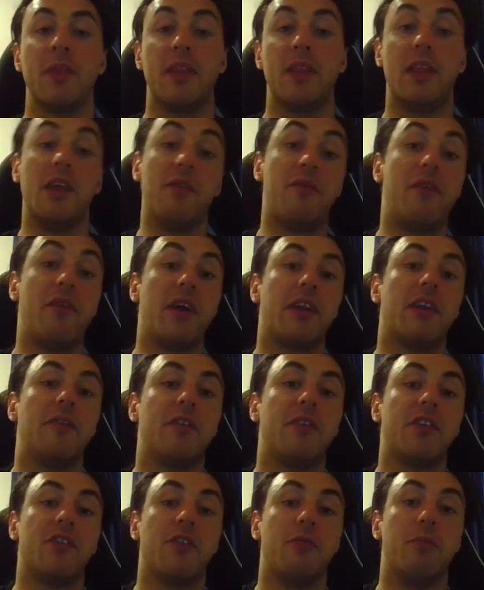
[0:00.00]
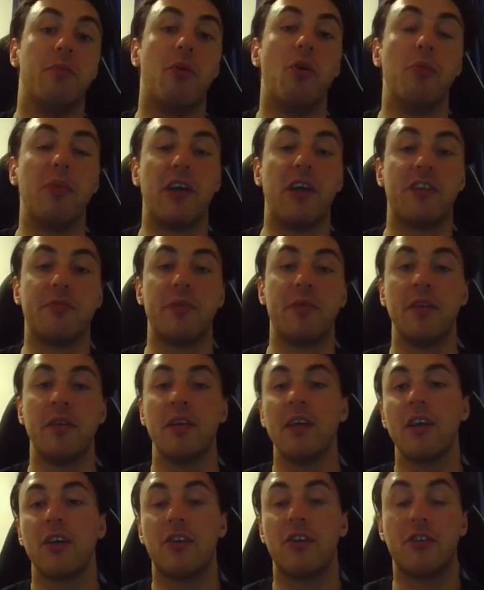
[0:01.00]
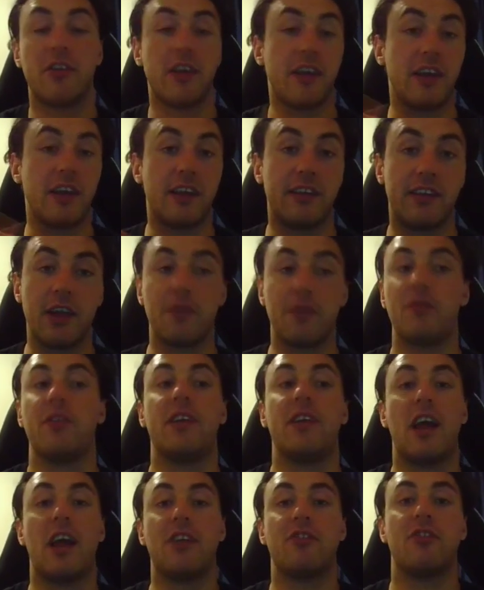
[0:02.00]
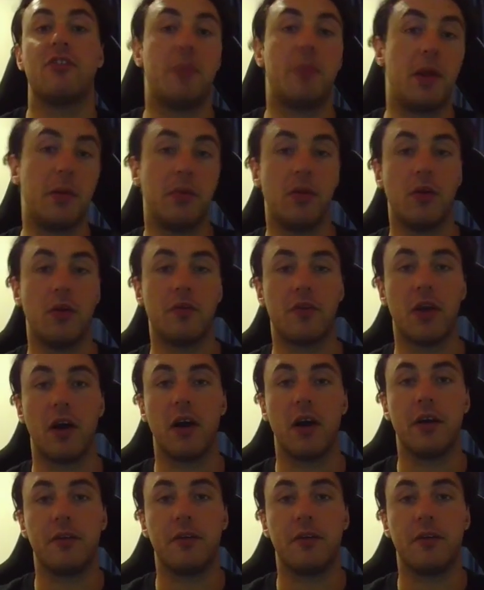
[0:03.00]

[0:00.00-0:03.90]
effectiveness of ball placement, because it definitely catches people off guard.